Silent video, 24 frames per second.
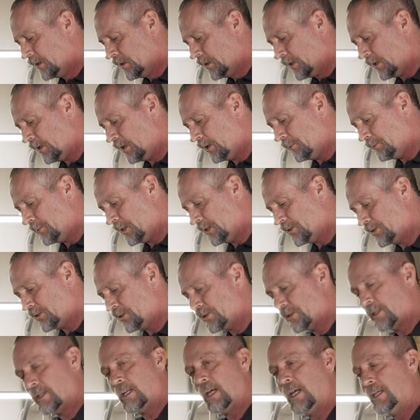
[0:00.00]
Um, this is
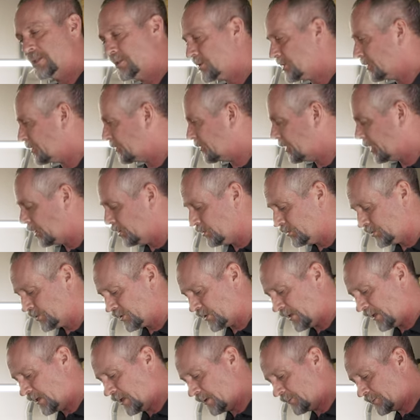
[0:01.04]
a nice little hose
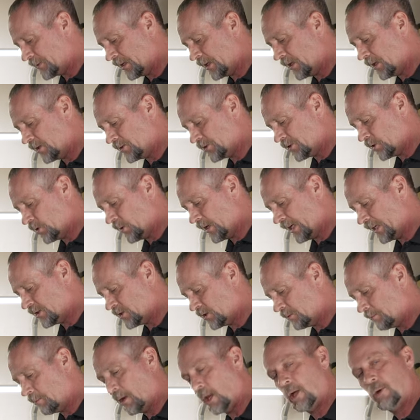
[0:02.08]
setup that also has
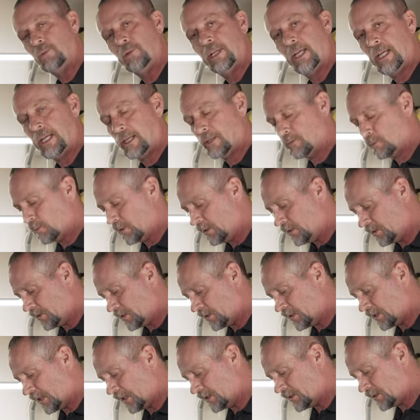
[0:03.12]
a blowdown where you
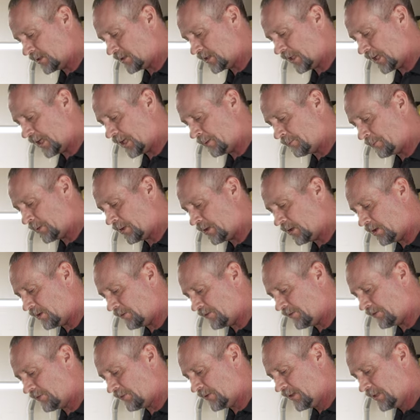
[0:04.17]
could take the top
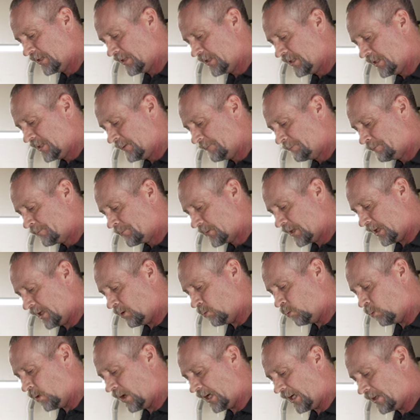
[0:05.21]
off
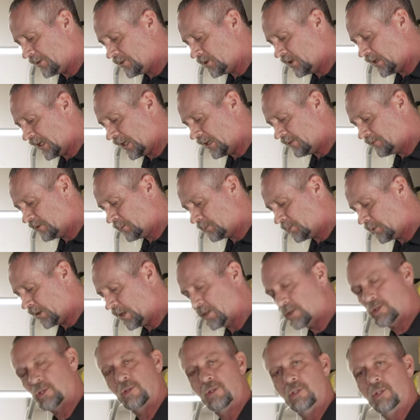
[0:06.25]
and while you have the
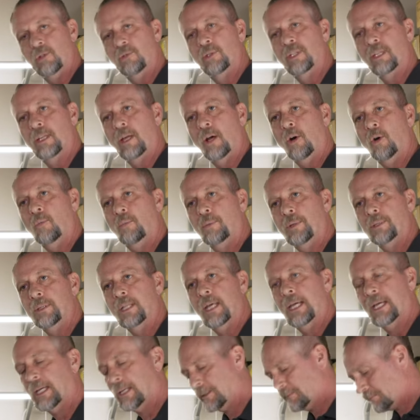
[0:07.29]
pressure, you could open
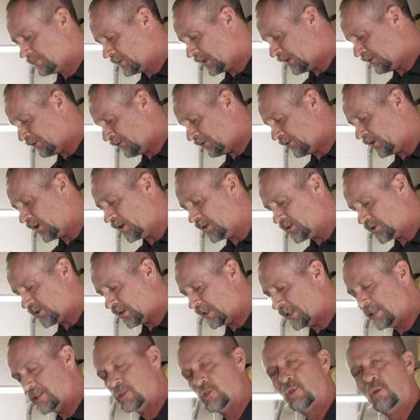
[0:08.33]
that and flush
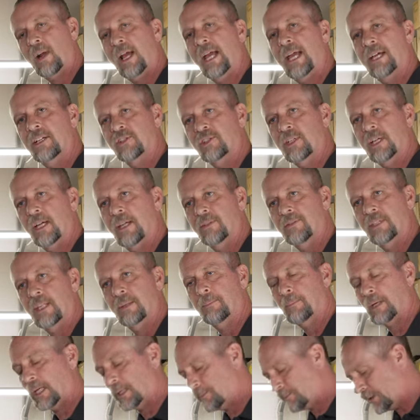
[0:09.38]
any trash out that
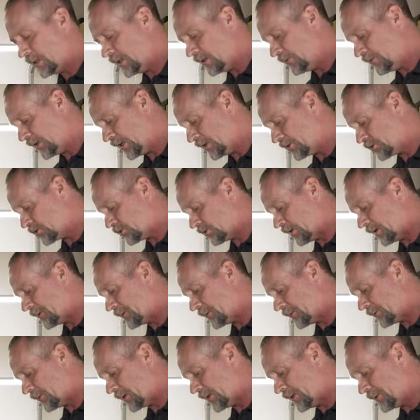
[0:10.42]
might be in that
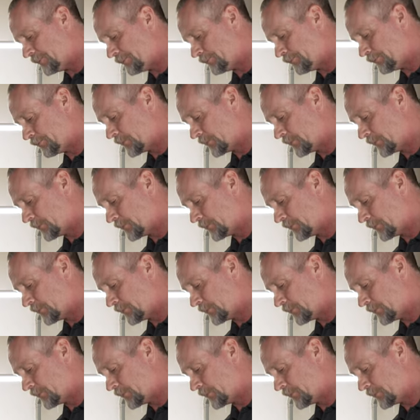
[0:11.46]
strainer, right?